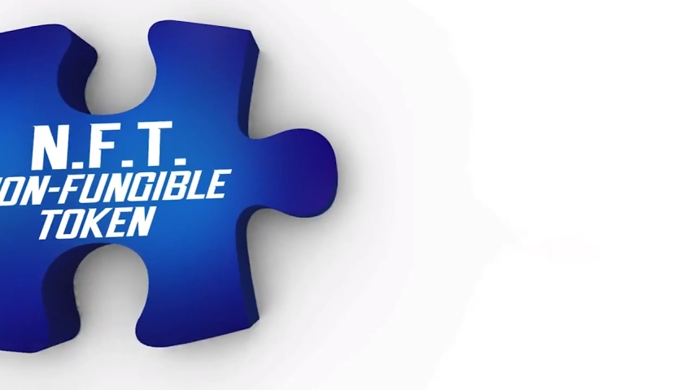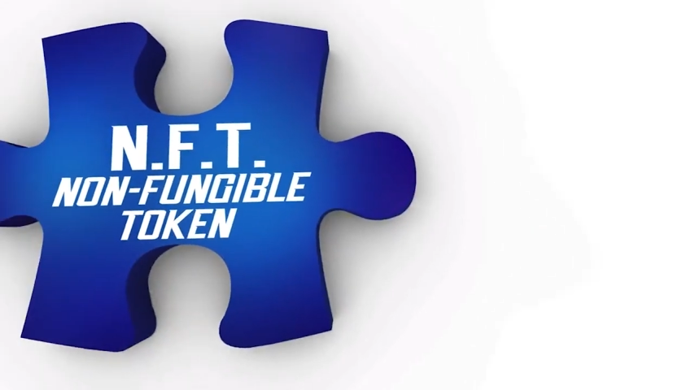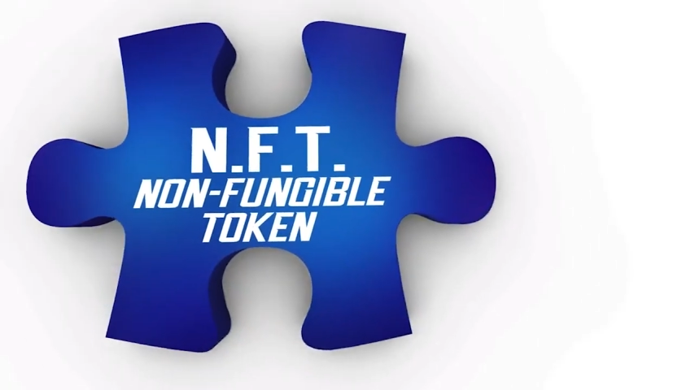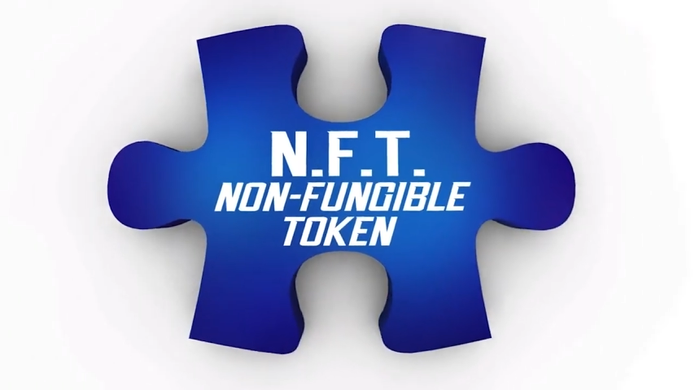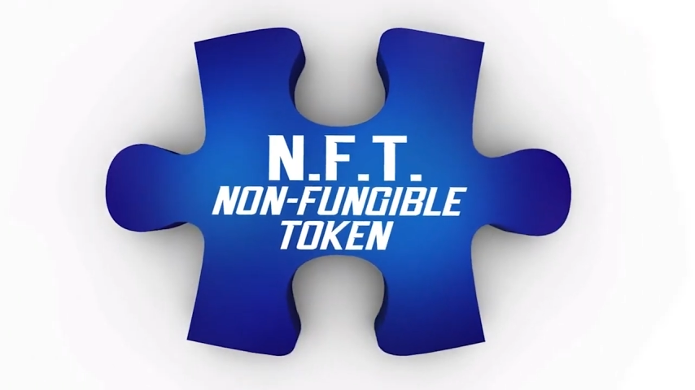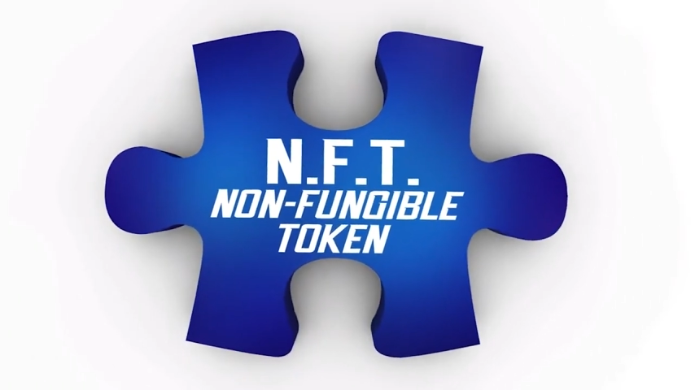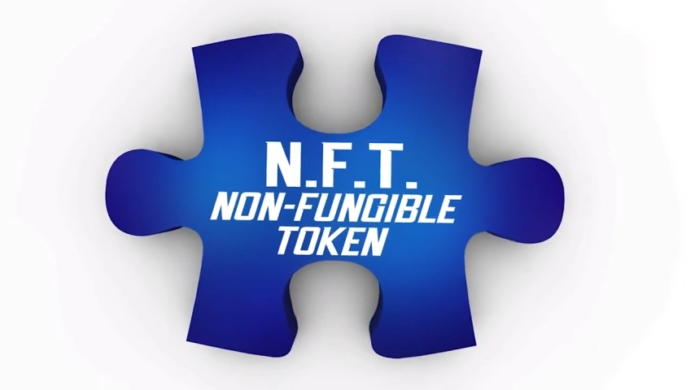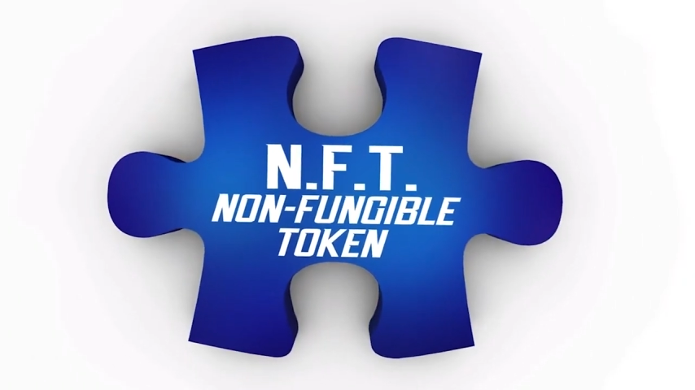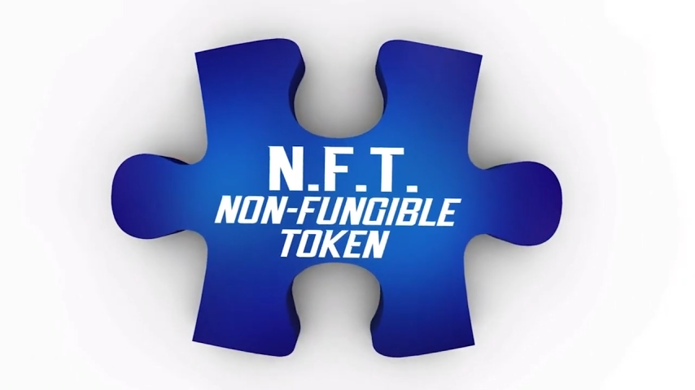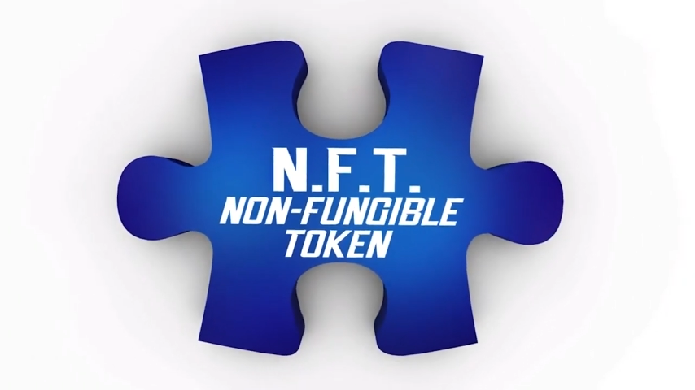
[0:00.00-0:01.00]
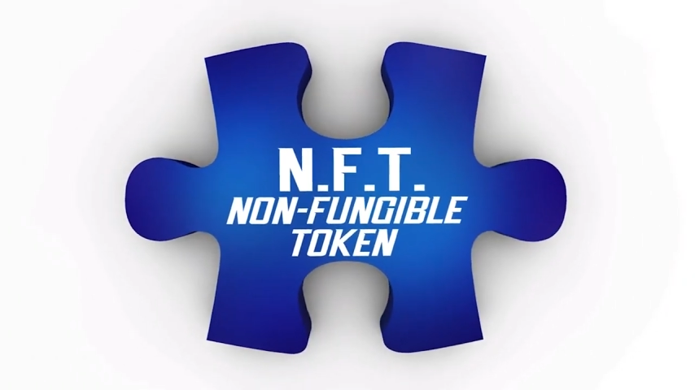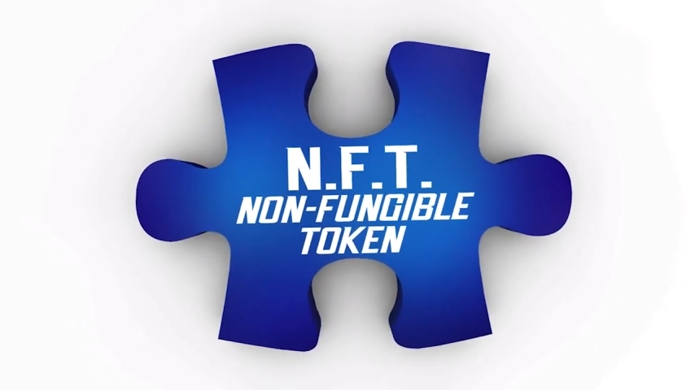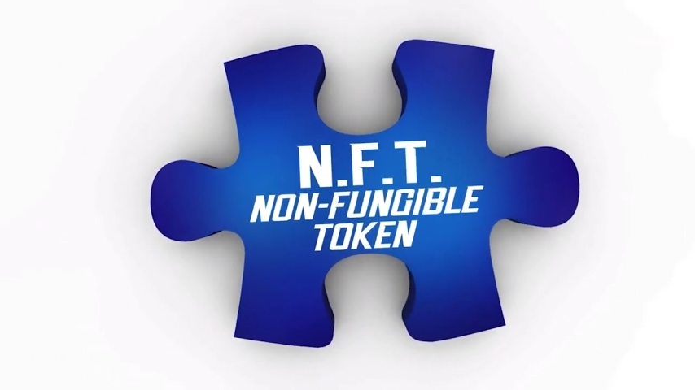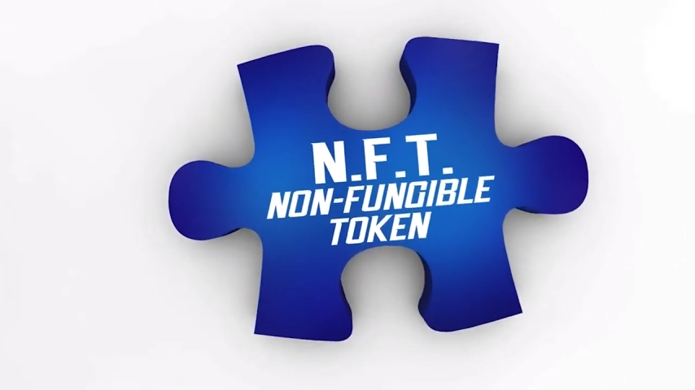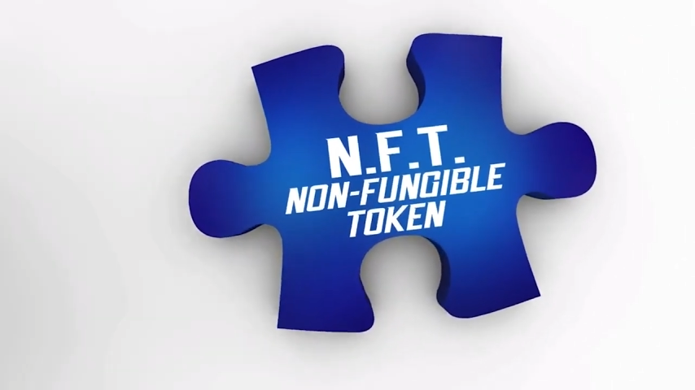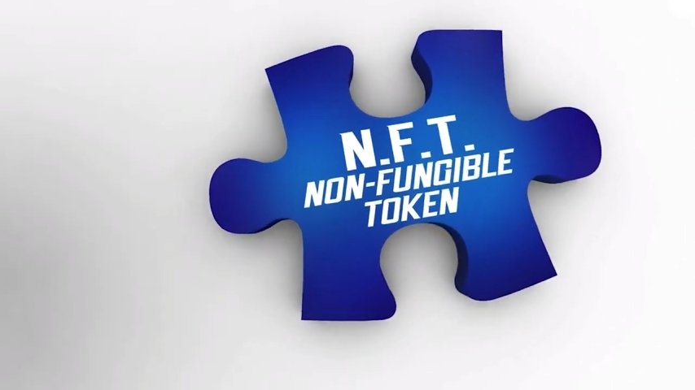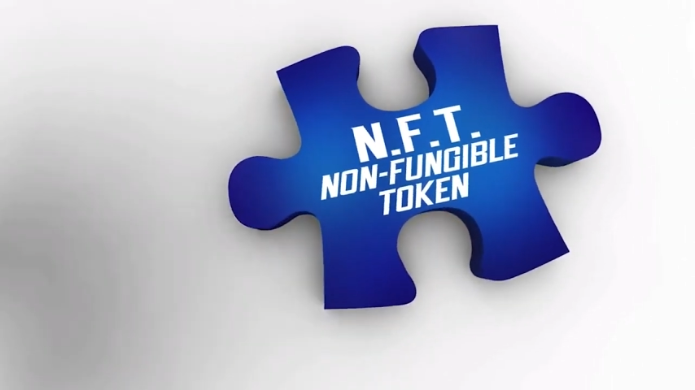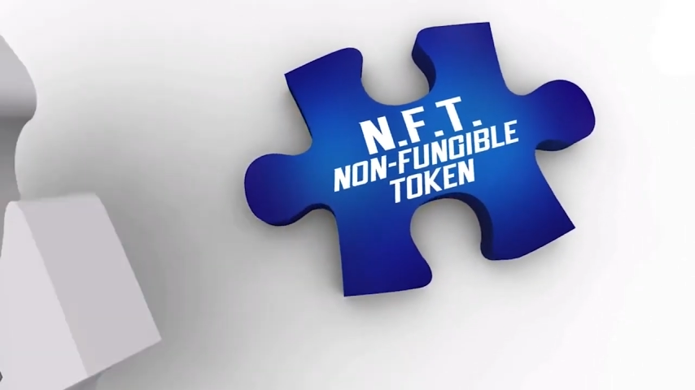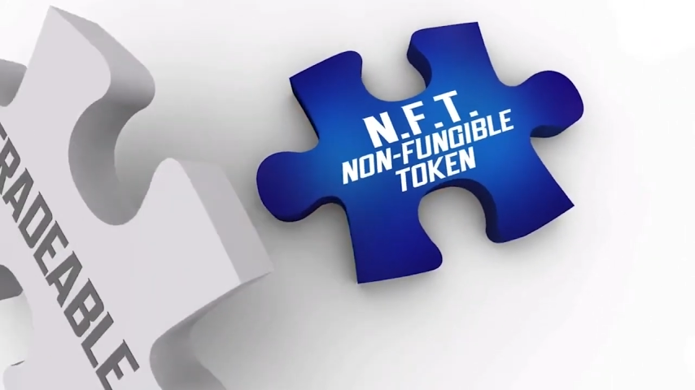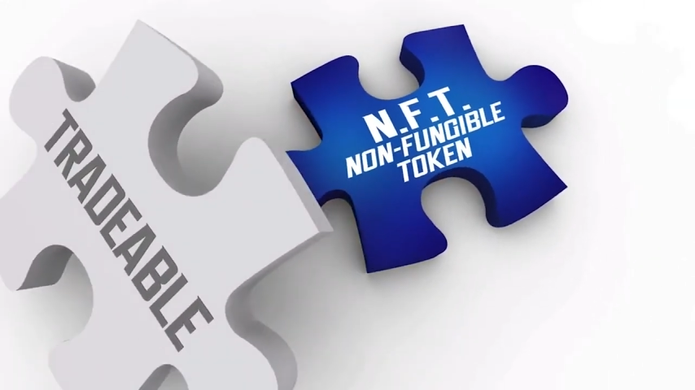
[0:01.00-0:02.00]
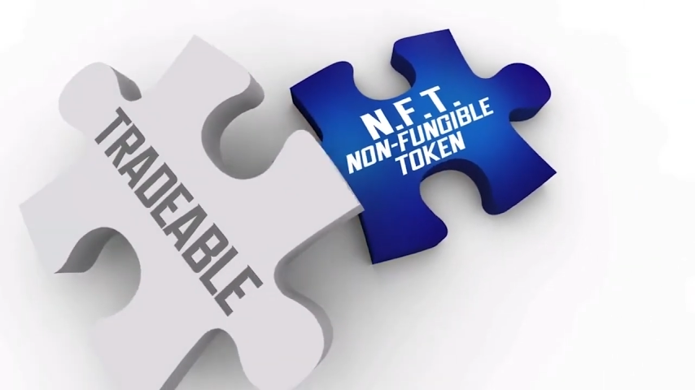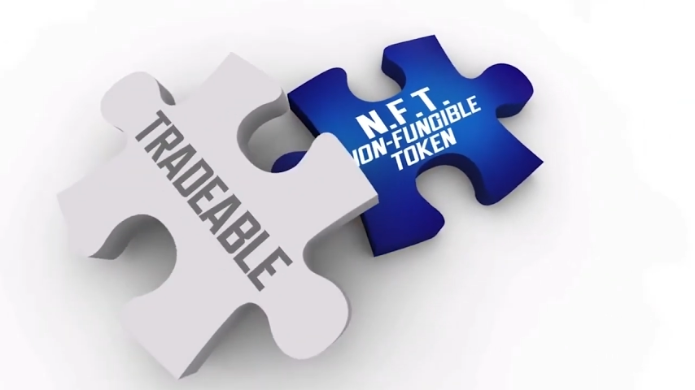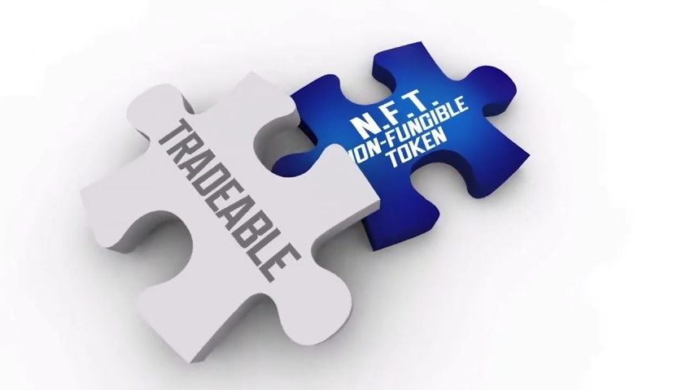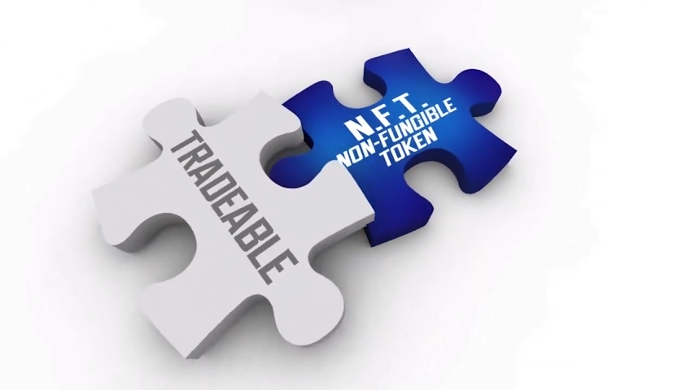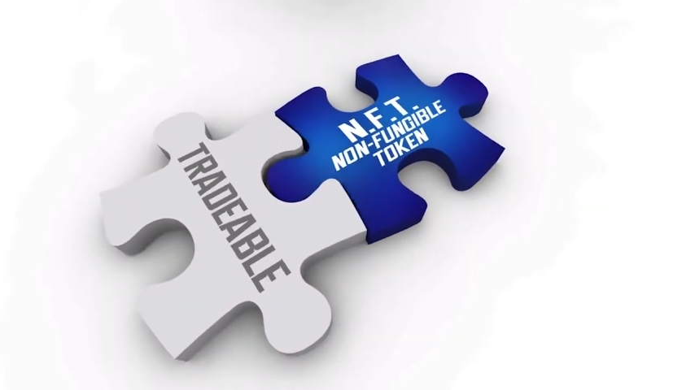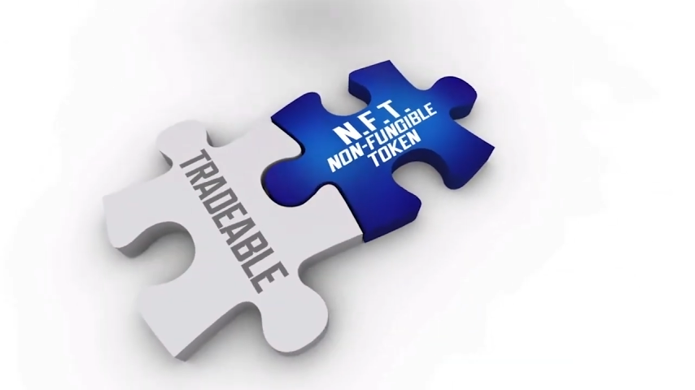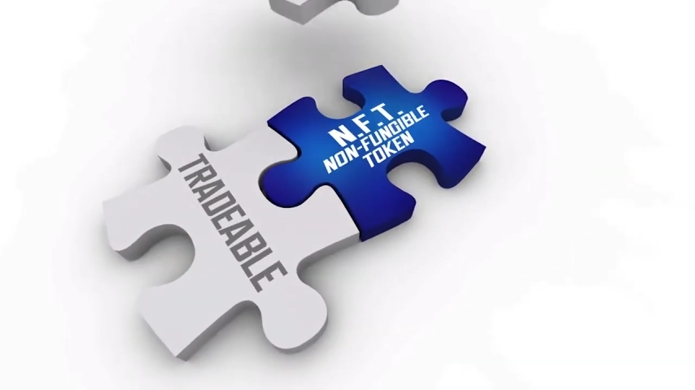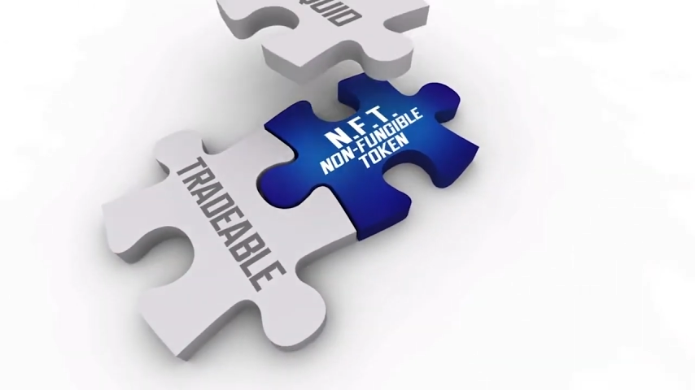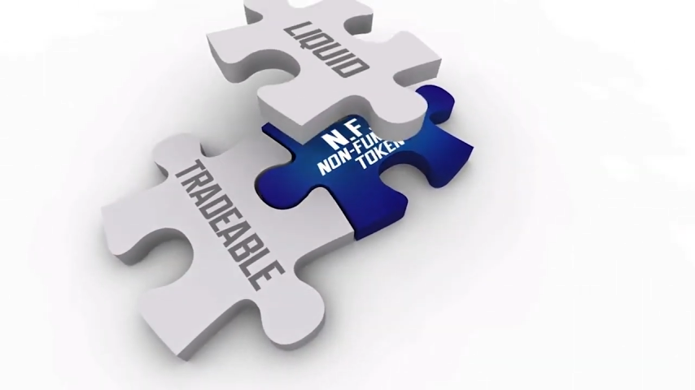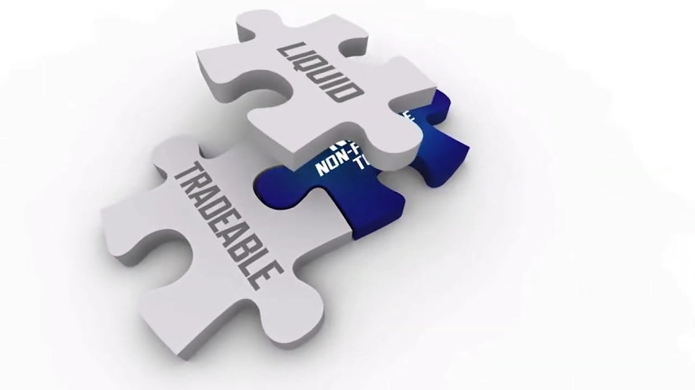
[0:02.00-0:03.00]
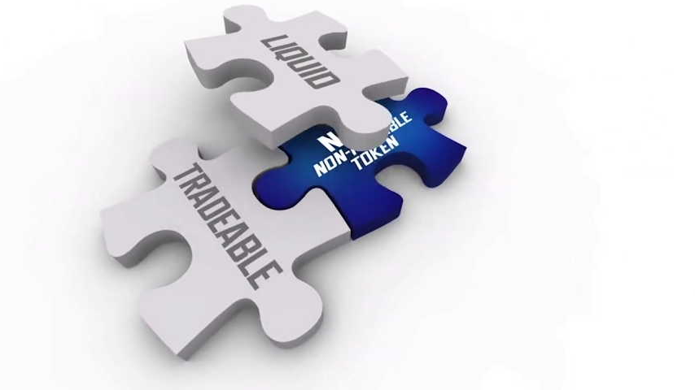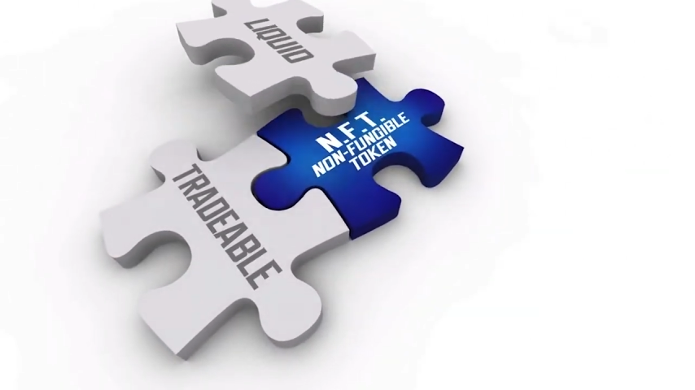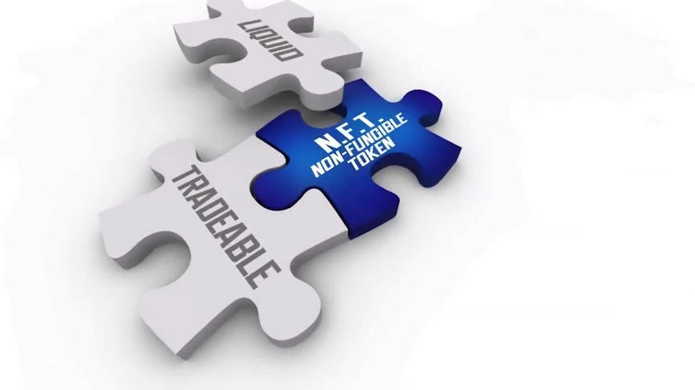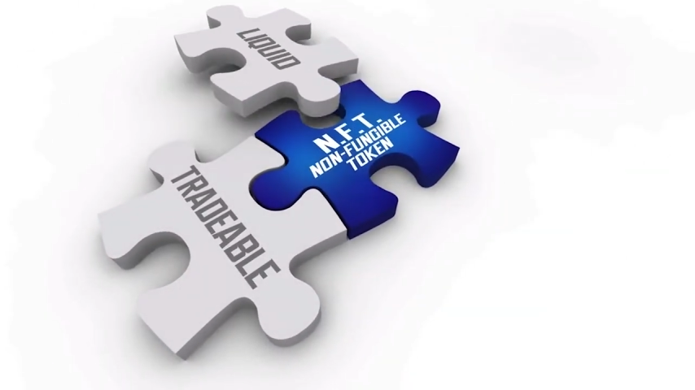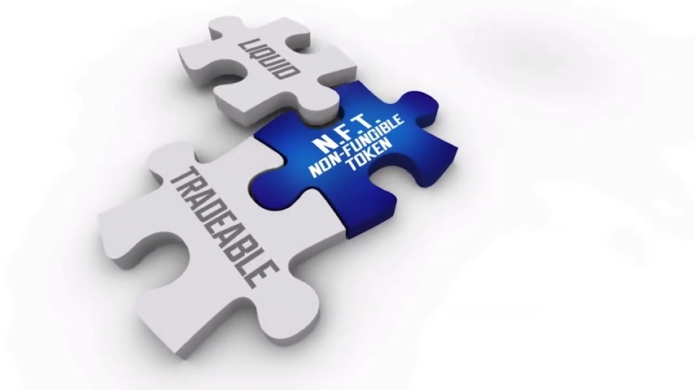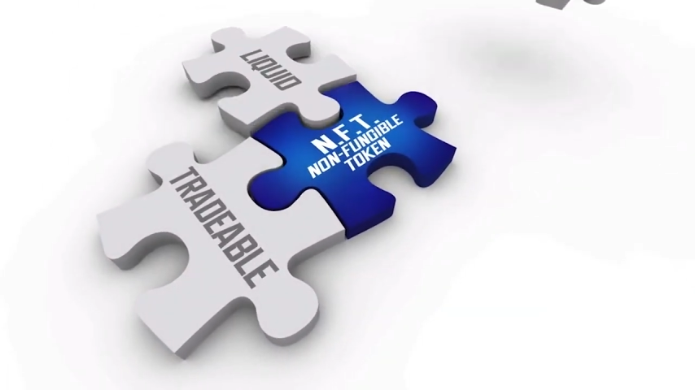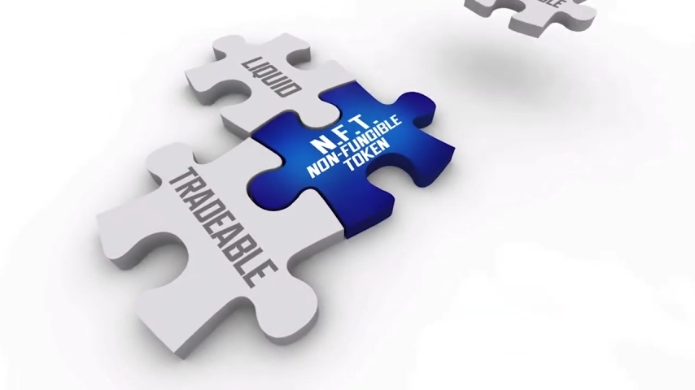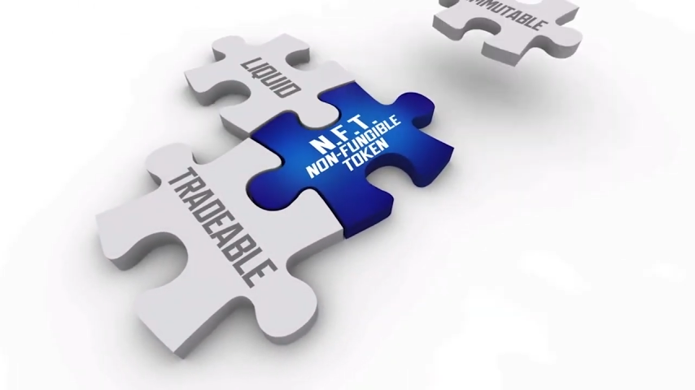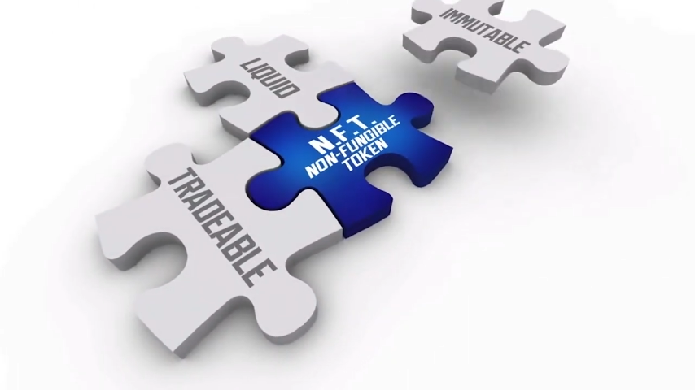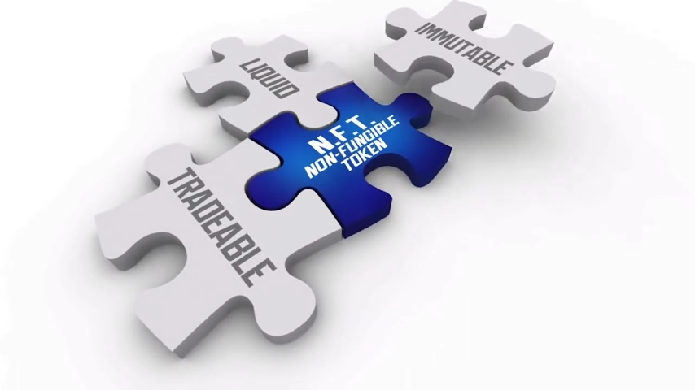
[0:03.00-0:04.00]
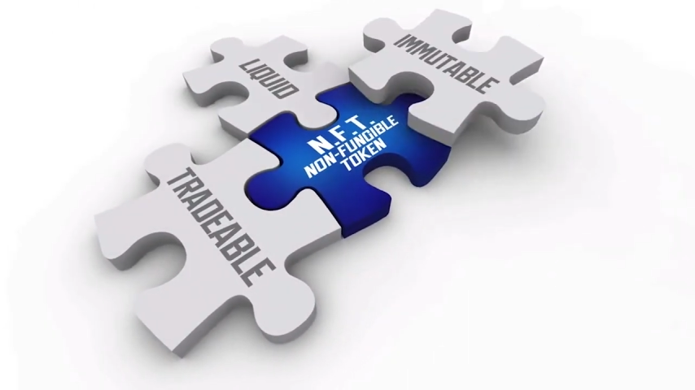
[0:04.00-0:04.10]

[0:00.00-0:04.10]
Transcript: No face is visible, so there are no lips to read.